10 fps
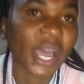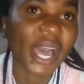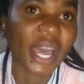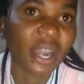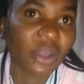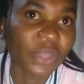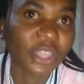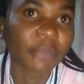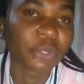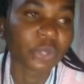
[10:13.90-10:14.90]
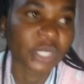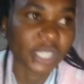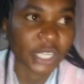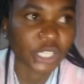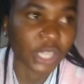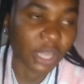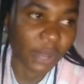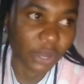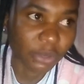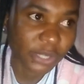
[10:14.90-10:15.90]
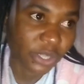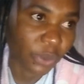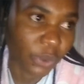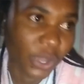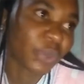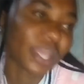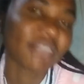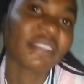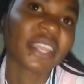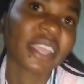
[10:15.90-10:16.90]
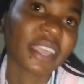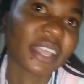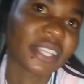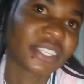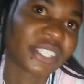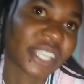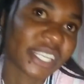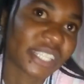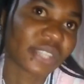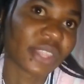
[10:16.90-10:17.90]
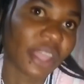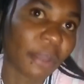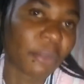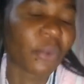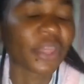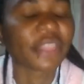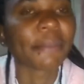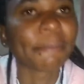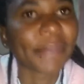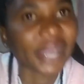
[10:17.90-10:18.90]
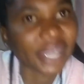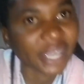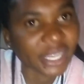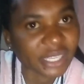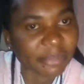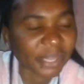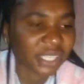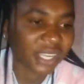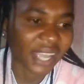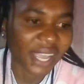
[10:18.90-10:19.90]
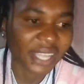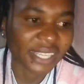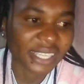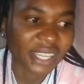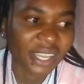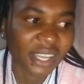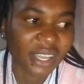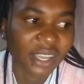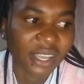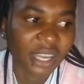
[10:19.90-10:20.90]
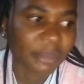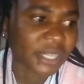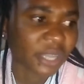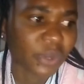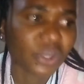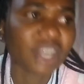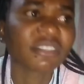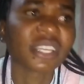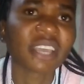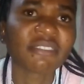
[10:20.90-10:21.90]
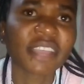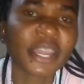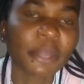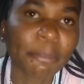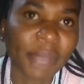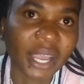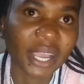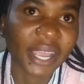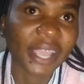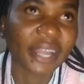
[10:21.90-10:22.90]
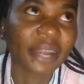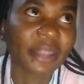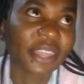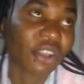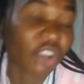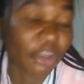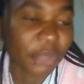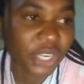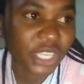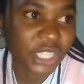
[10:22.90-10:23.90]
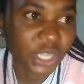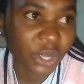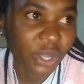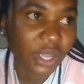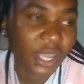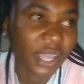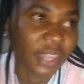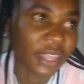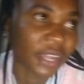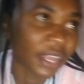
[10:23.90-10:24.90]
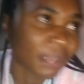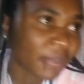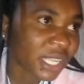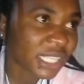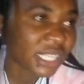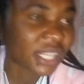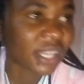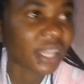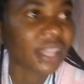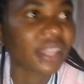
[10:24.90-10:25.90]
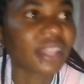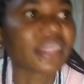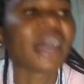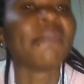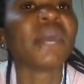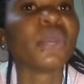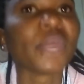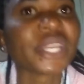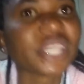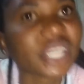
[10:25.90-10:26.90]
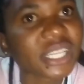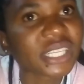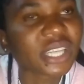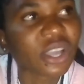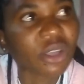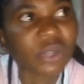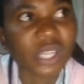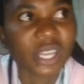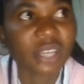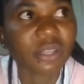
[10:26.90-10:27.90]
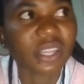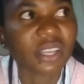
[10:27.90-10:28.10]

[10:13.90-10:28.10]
allow them to search in our rooms. So we even chased them with the pangas. But guys, let me say, we don't even have any panga, and the community and the neighbors, they are my witness, because they didn't